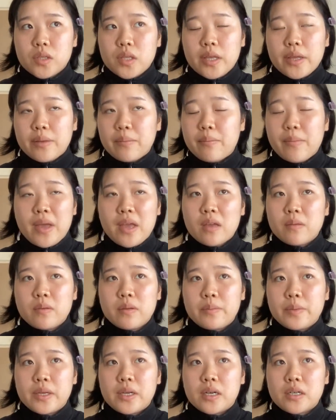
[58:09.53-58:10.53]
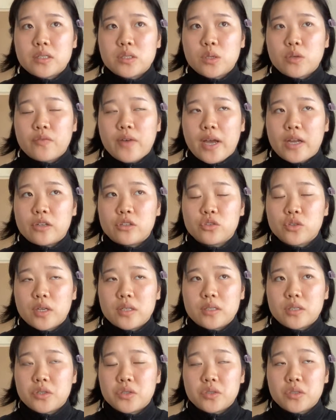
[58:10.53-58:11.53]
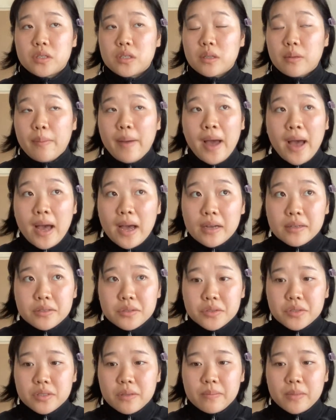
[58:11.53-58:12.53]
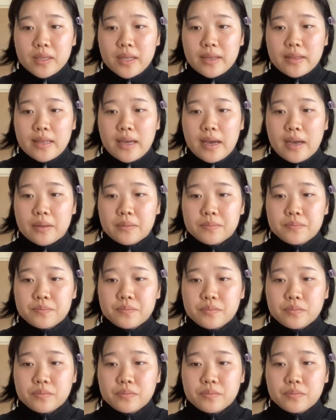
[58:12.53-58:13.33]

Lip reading: it may be because you've had trust issues in the past or something like that.